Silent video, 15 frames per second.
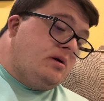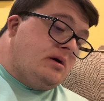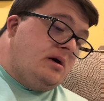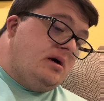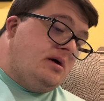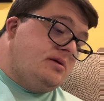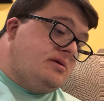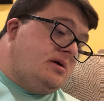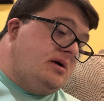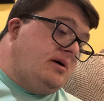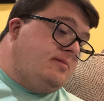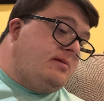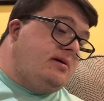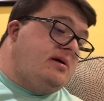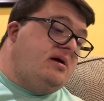got
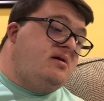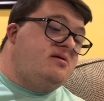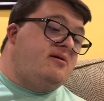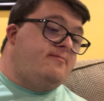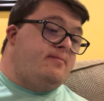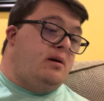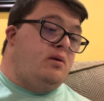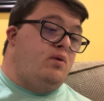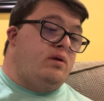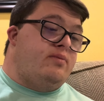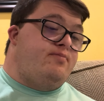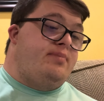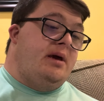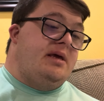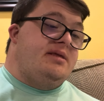the interview with B.